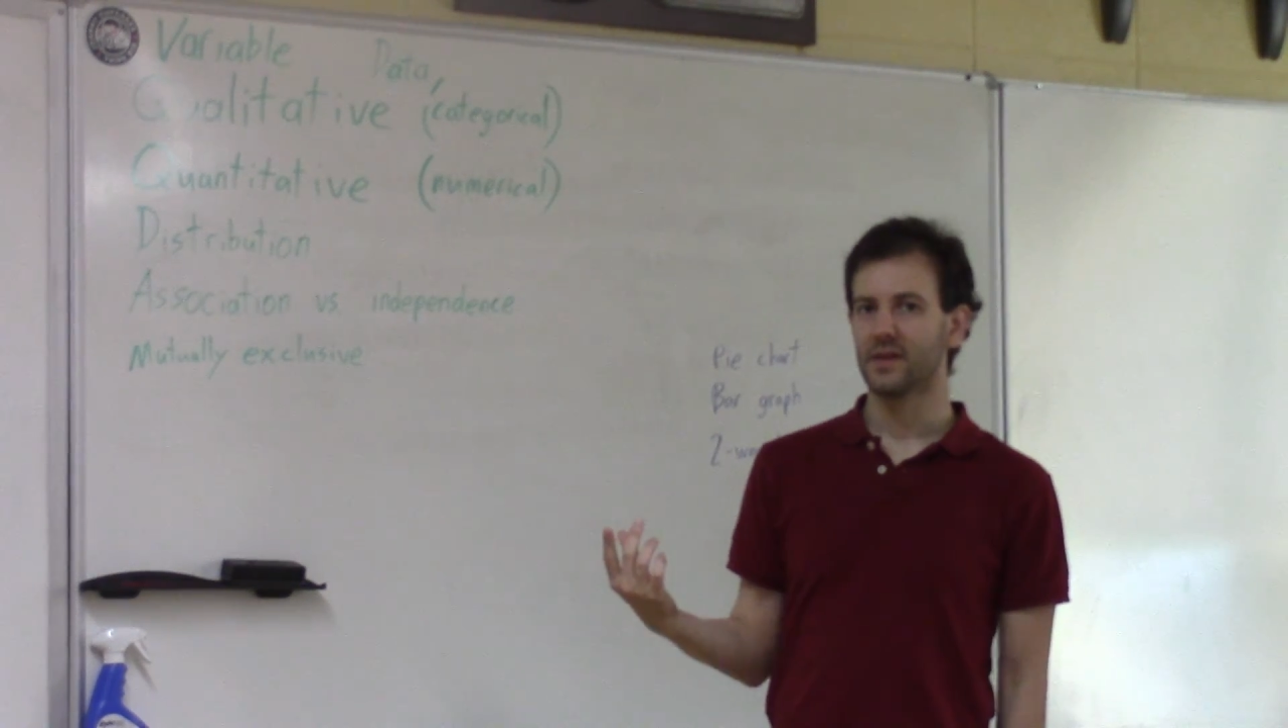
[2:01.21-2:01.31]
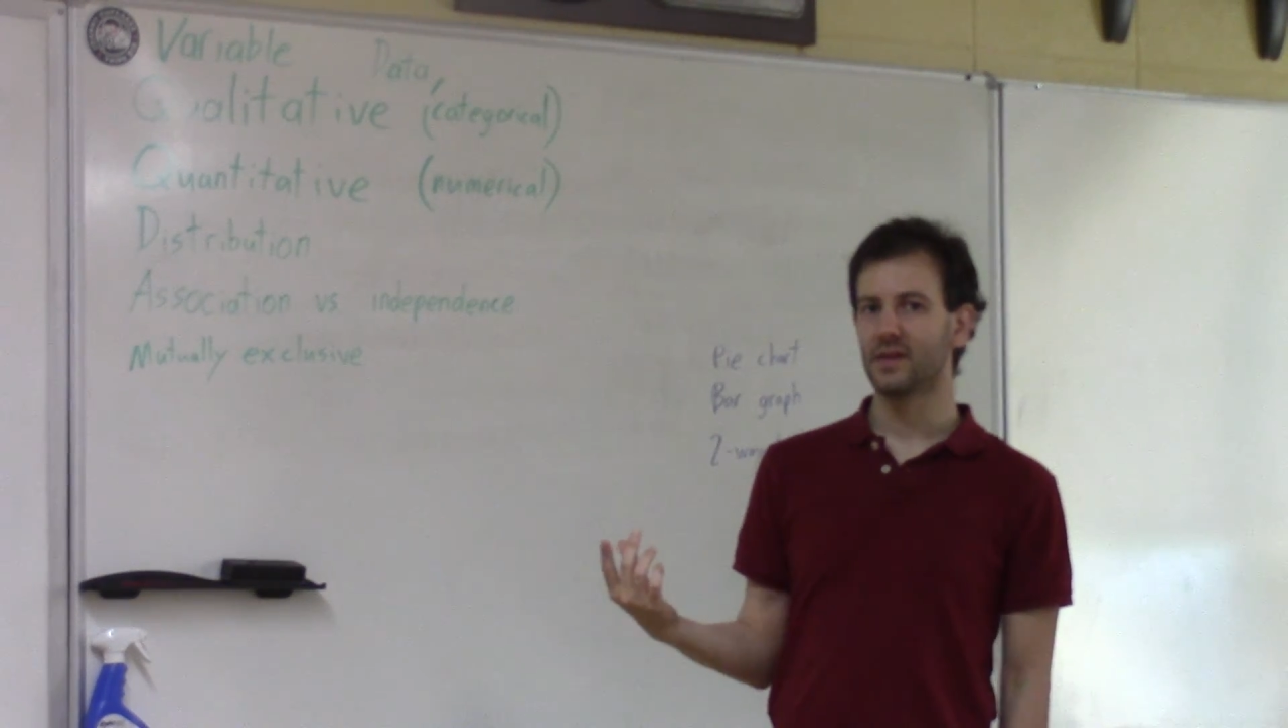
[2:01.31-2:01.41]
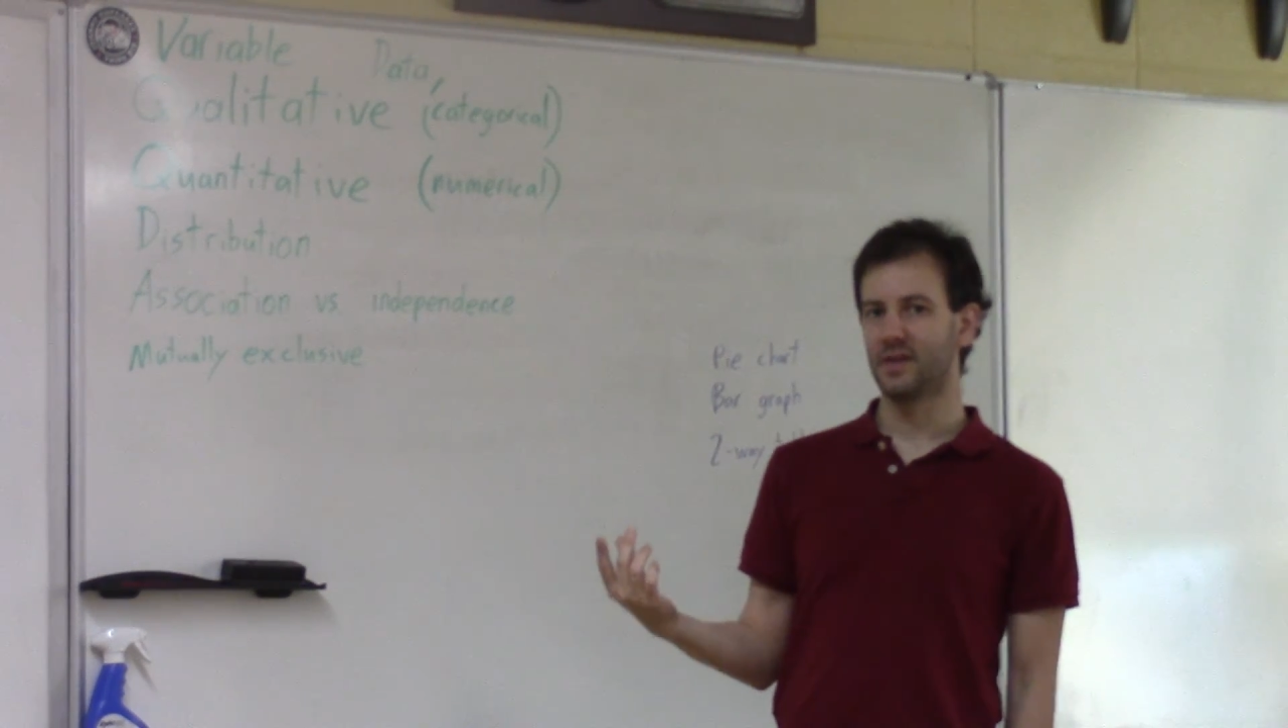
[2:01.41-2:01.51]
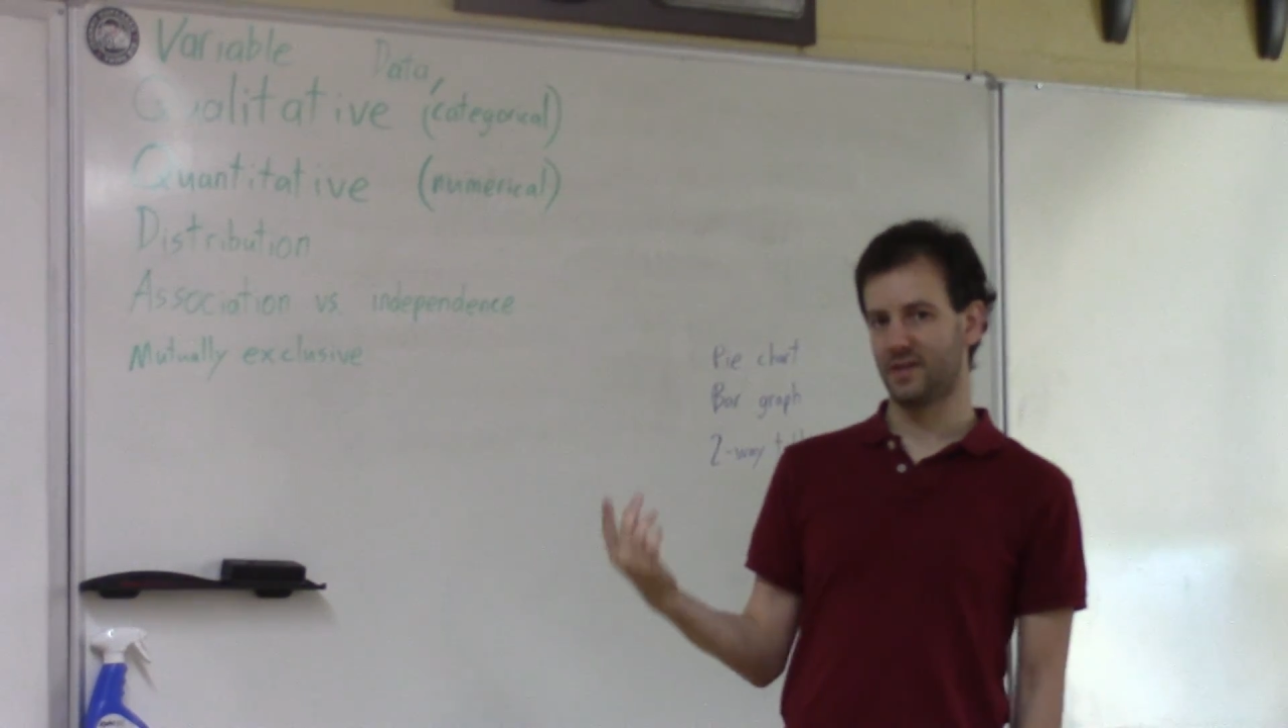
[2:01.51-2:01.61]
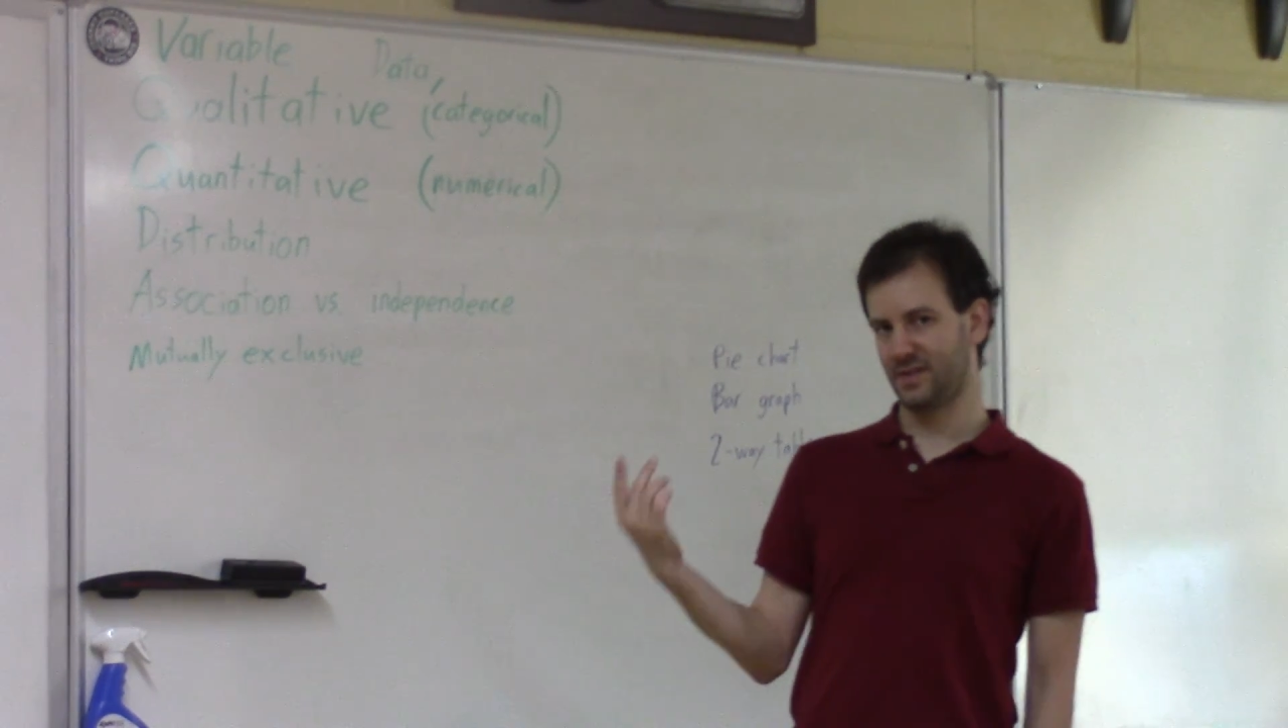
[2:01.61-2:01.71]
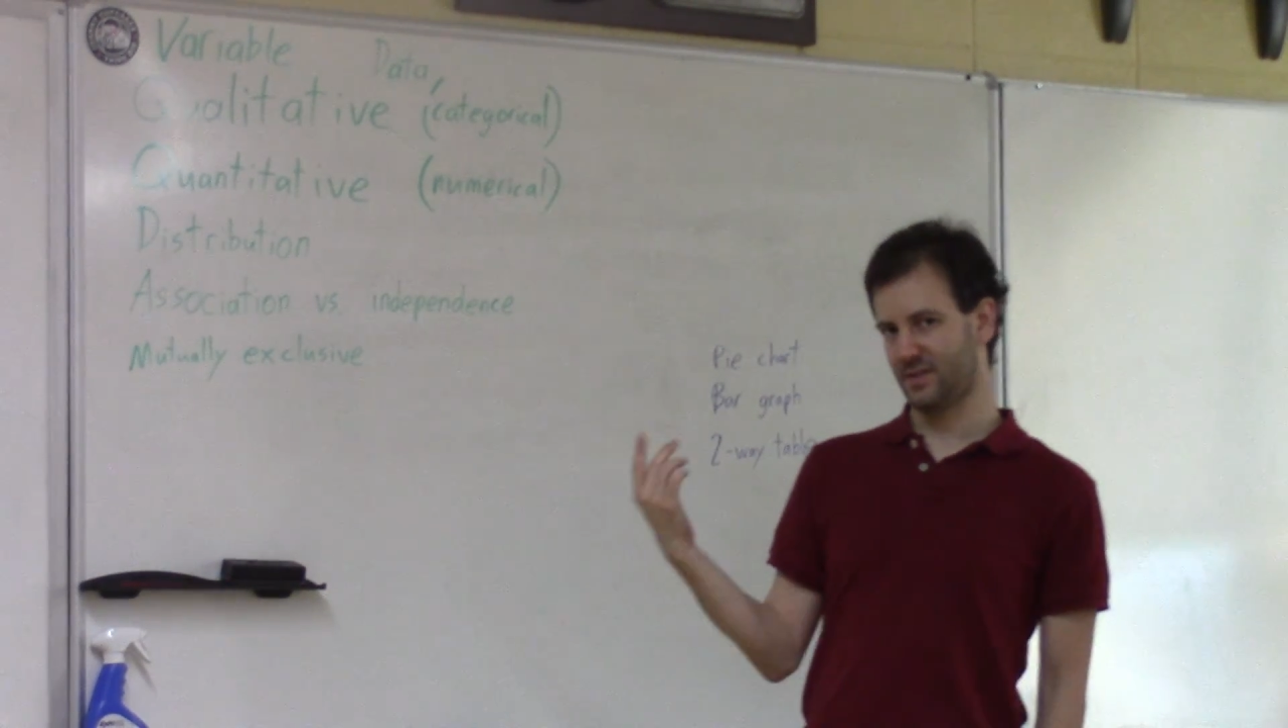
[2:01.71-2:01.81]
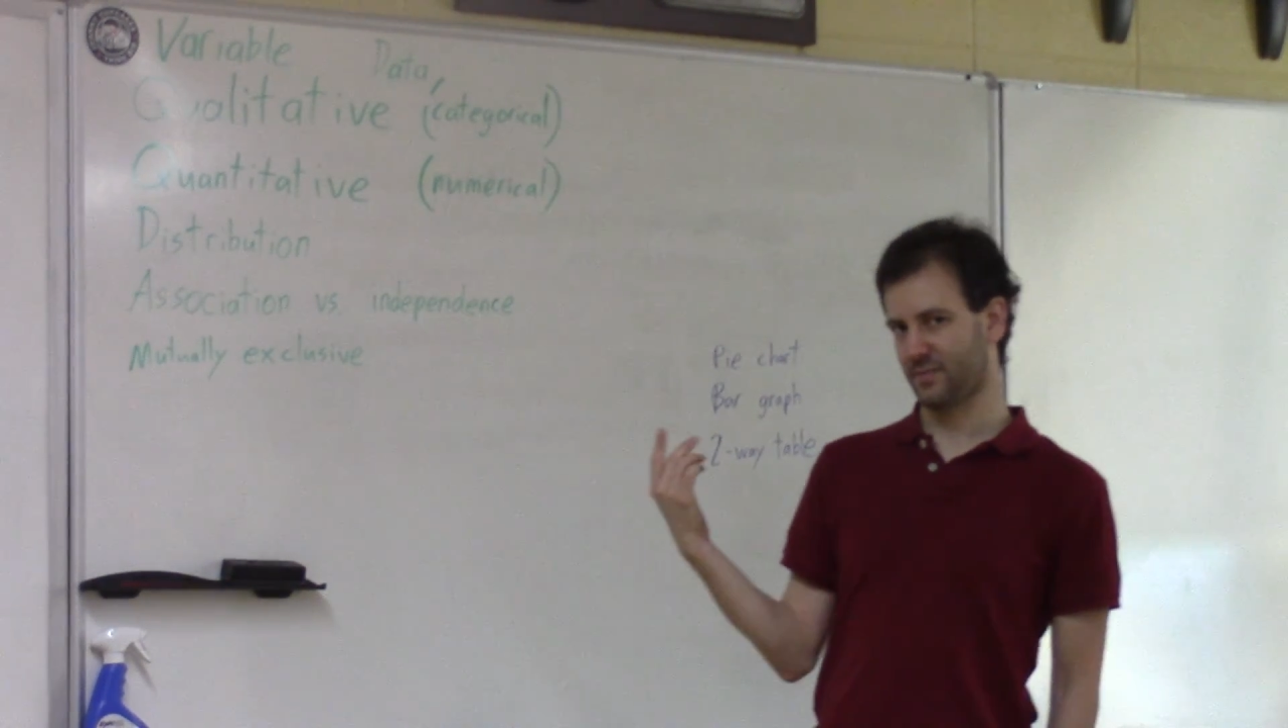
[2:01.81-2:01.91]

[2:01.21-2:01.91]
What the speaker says: is